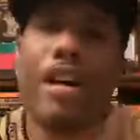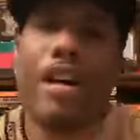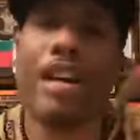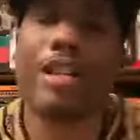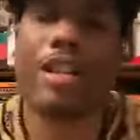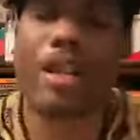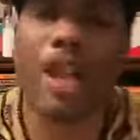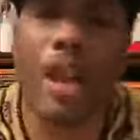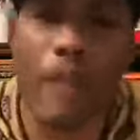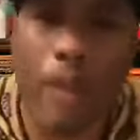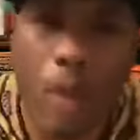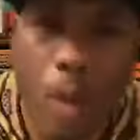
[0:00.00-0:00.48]

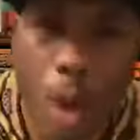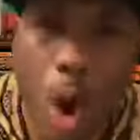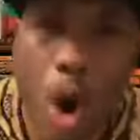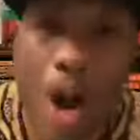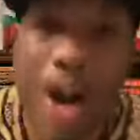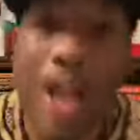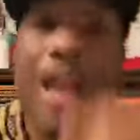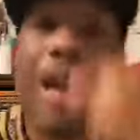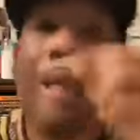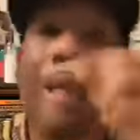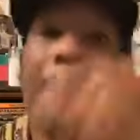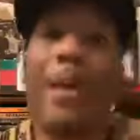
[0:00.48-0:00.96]
Civil War,
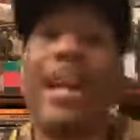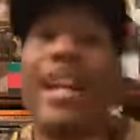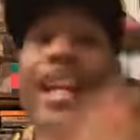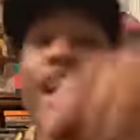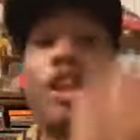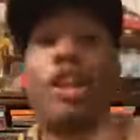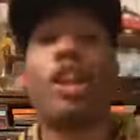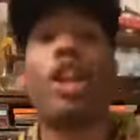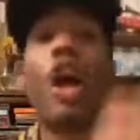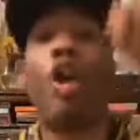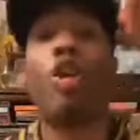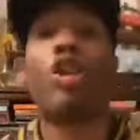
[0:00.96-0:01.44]
but he
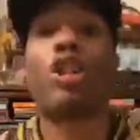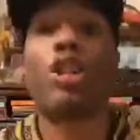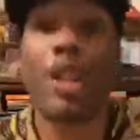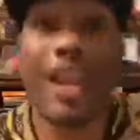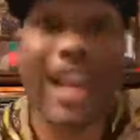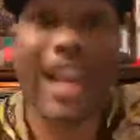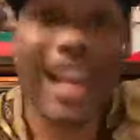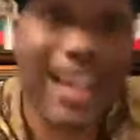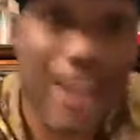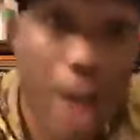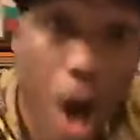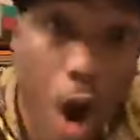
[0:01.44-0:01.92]
chose to
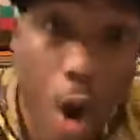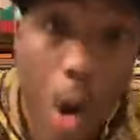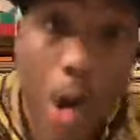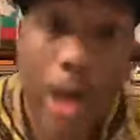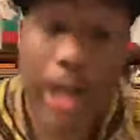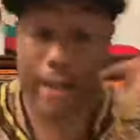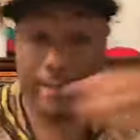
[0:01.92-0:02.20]
ignore it.